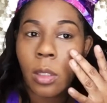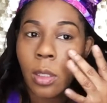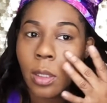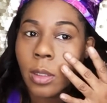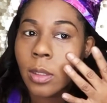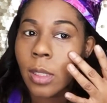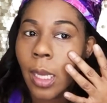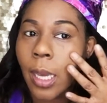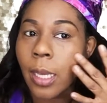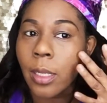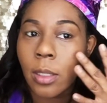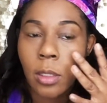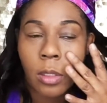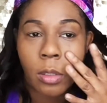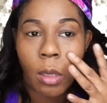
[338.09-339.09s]
This side
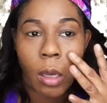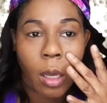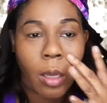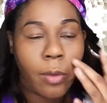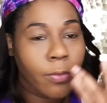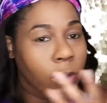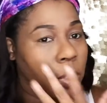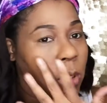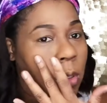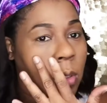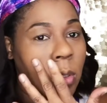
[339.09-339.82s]
is soft,